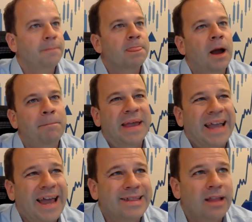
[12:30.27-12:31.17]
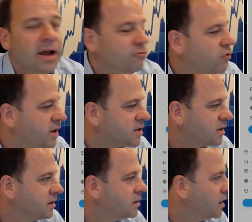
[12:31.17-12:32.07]
uh, big headline risk.
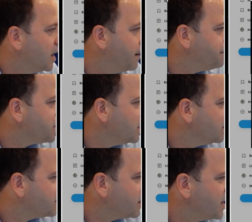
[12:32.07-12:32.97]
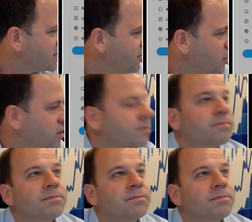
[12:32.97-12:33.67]
Um, so let's have a look.